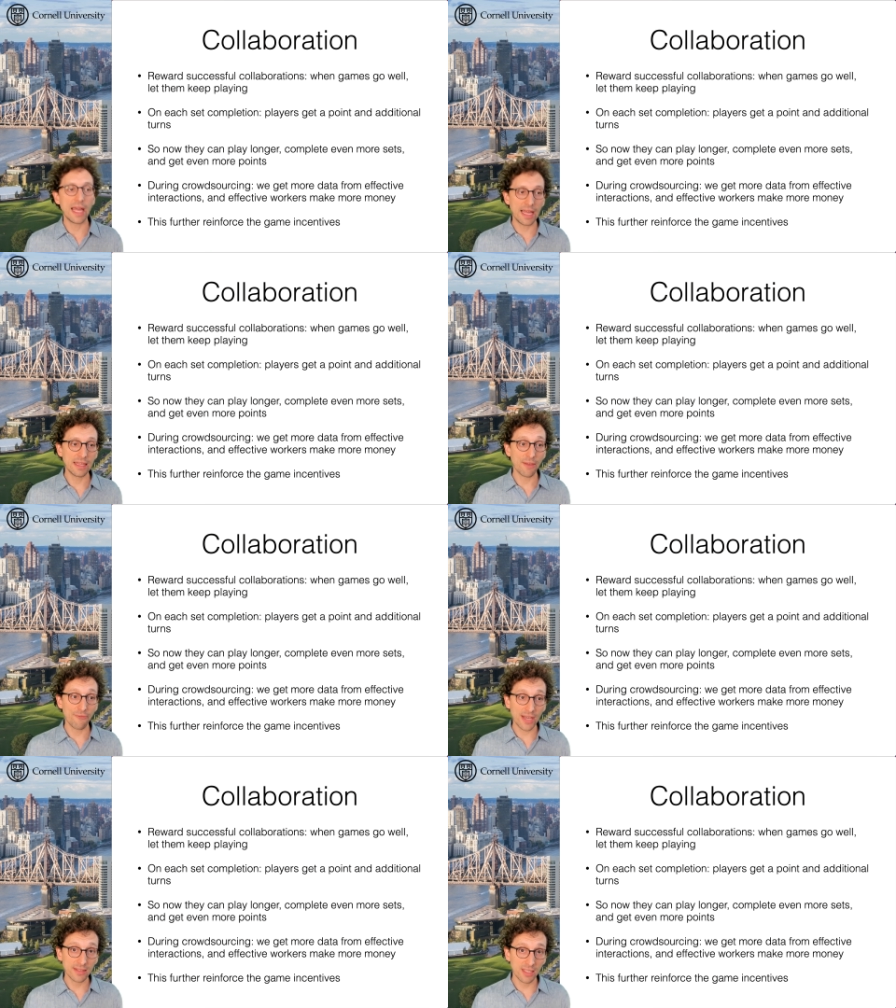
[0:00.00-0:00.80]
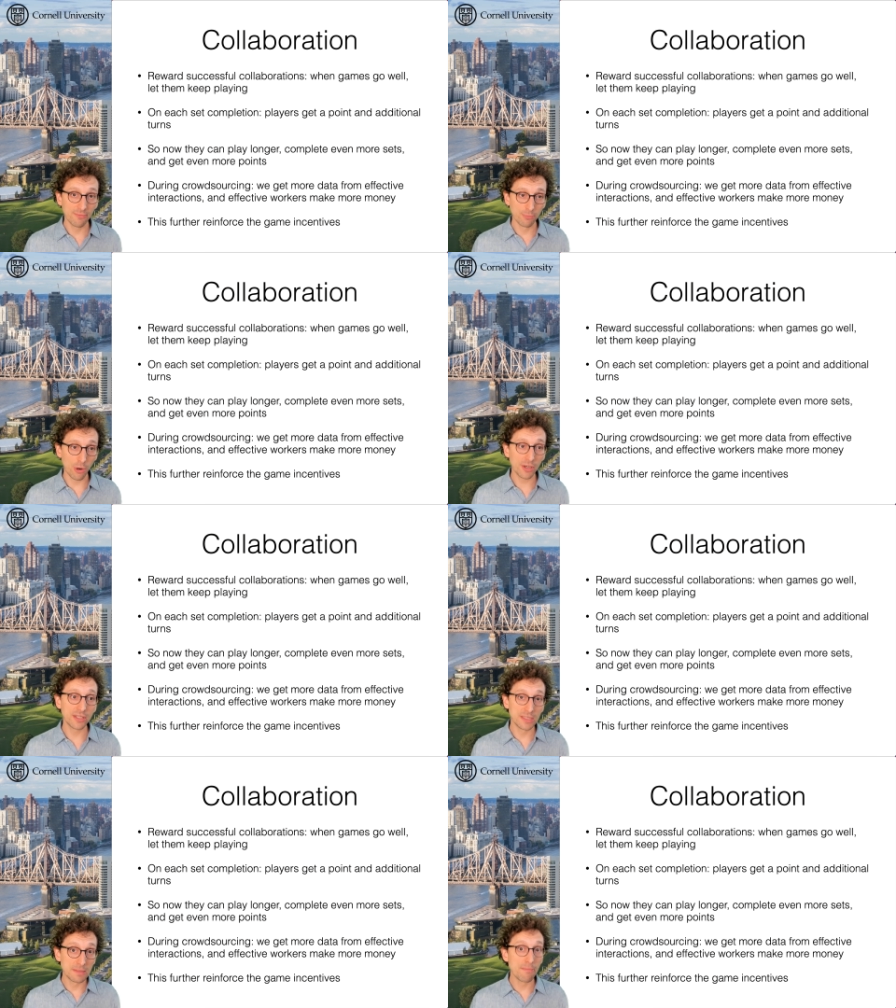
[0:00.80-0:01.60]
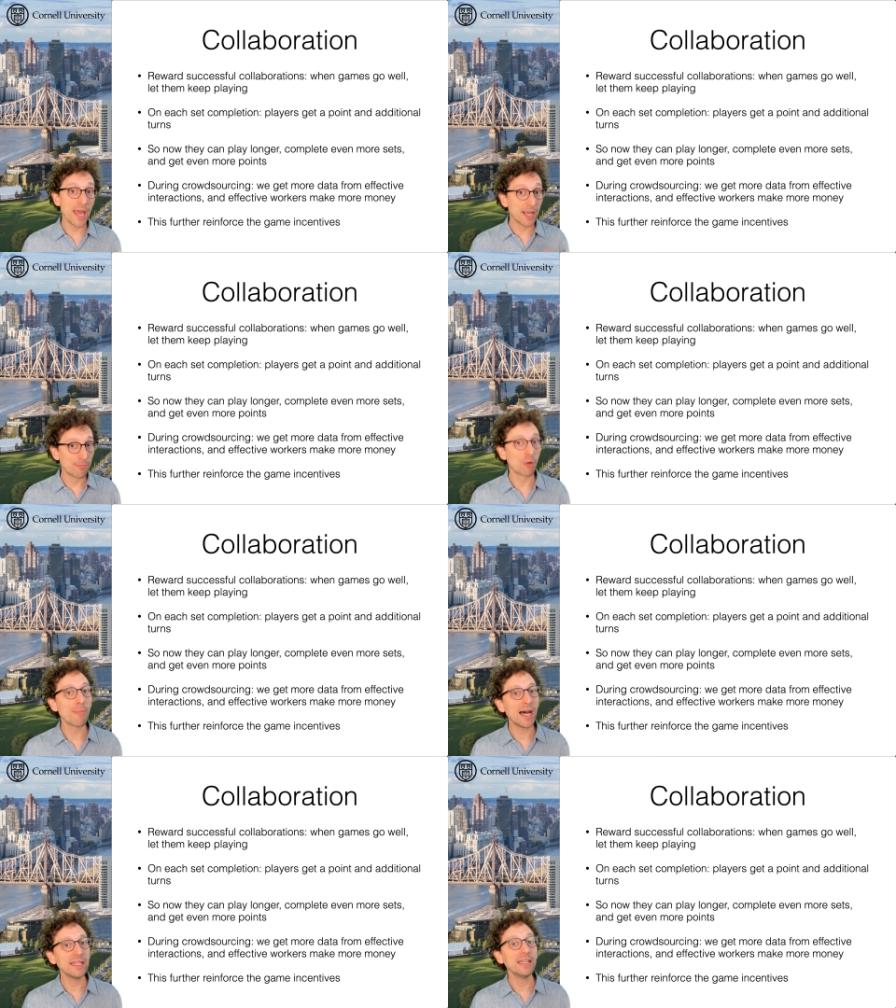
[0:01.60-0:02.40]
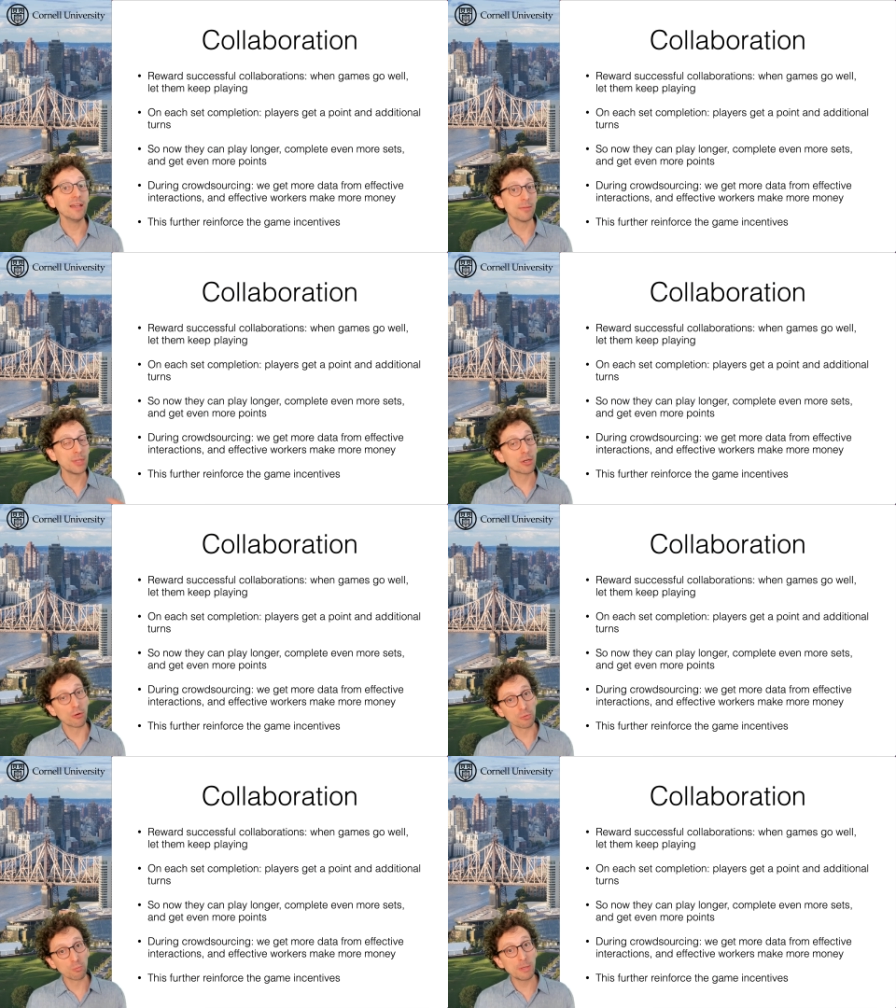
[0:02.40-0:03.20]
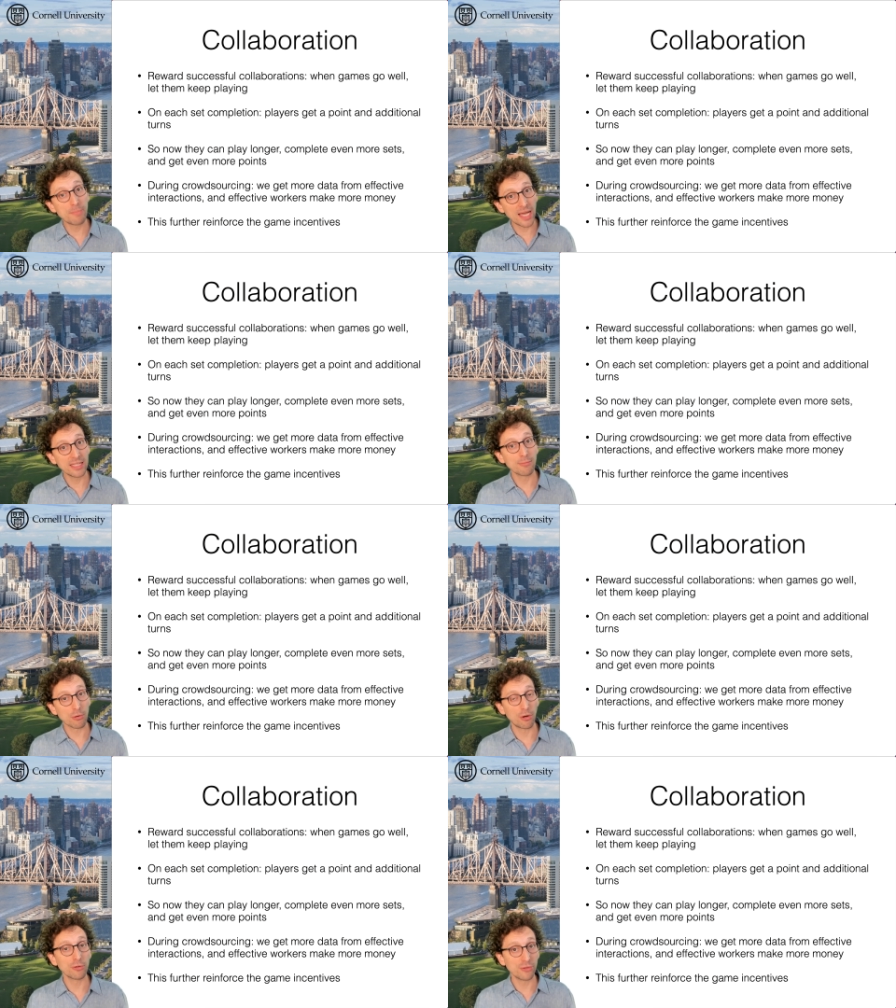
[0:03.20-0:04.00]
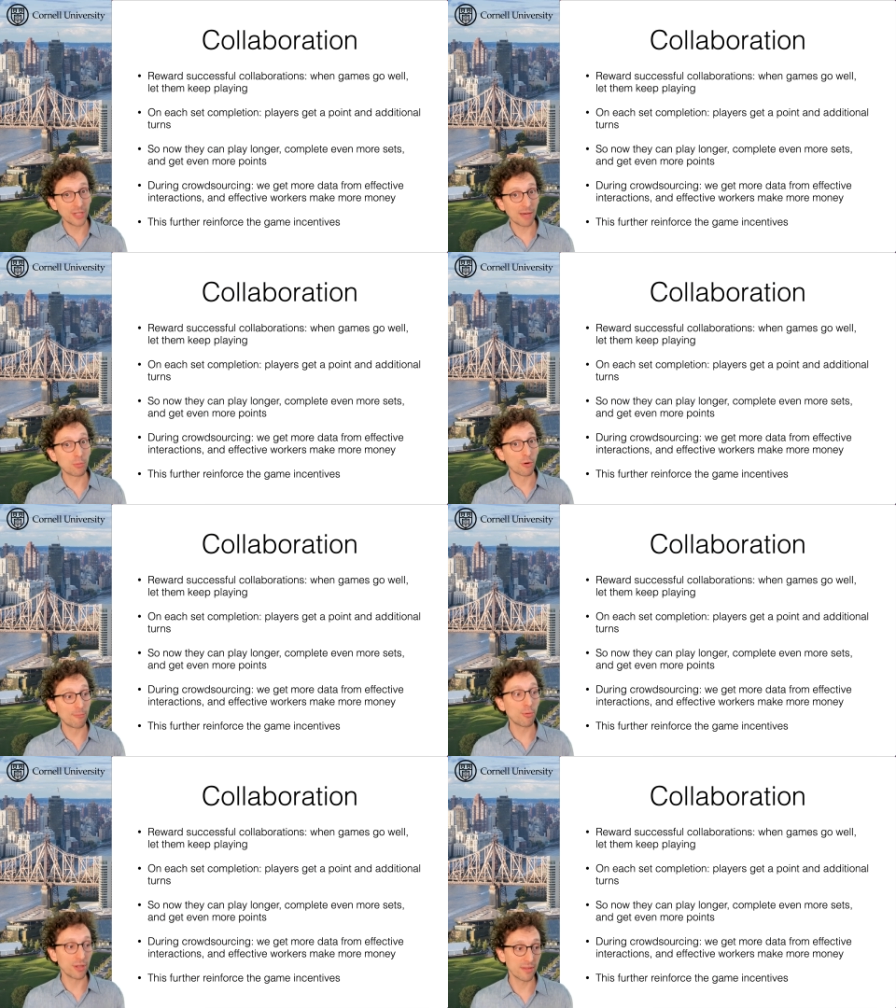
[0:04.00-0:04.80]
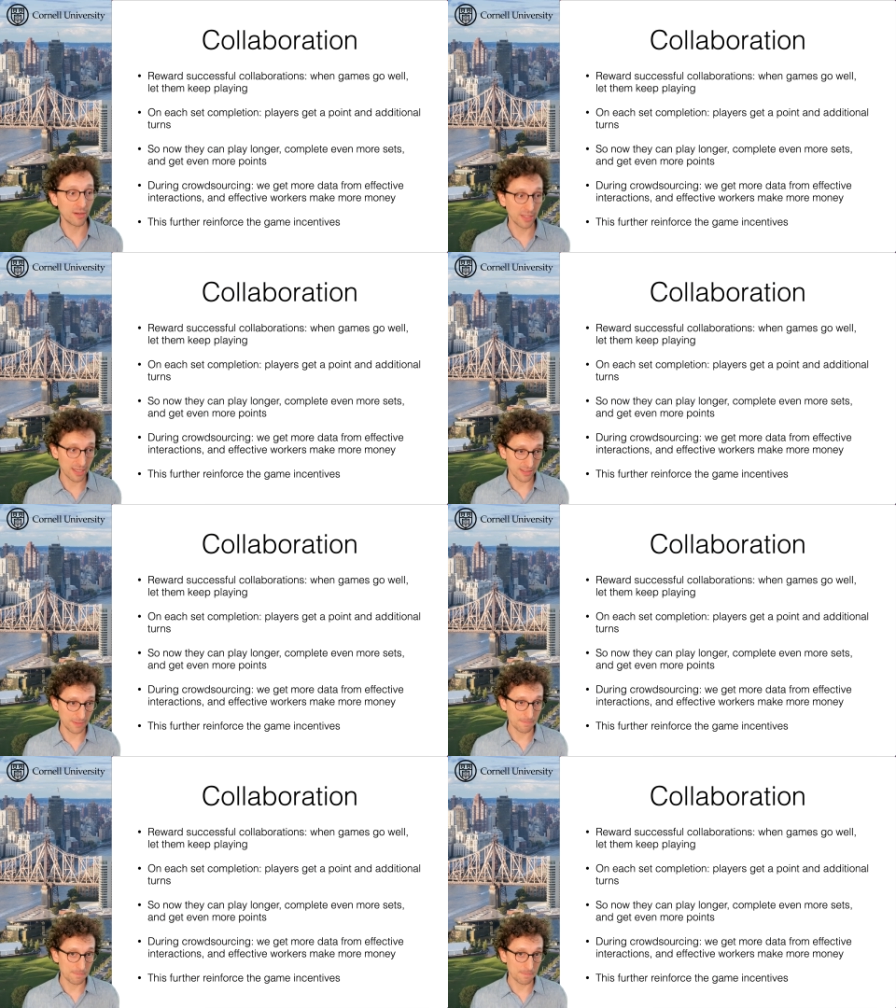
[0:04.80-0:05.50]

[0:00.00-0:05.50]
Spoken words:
and effective workers make more money because we pay them according to the number of points they're getting.